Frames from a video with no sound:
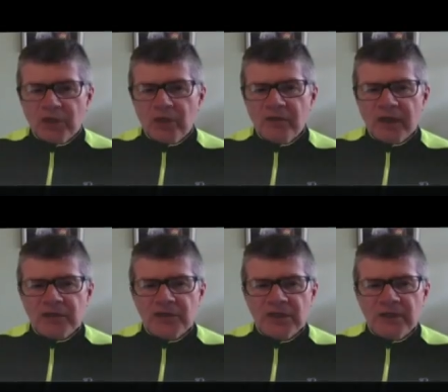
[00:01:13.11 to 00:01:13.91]
working on a
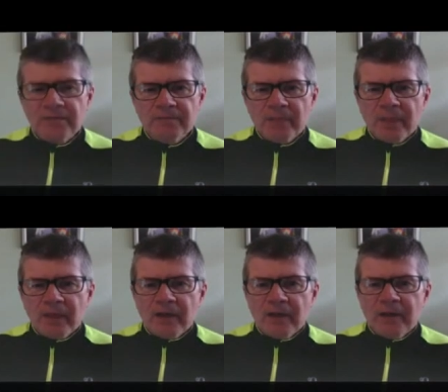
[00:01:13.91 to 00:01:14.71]
vaccine.
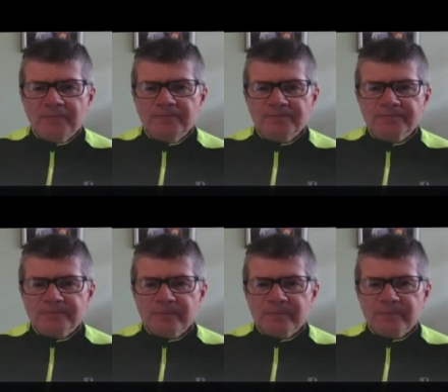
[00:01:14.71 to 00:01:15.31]
Um,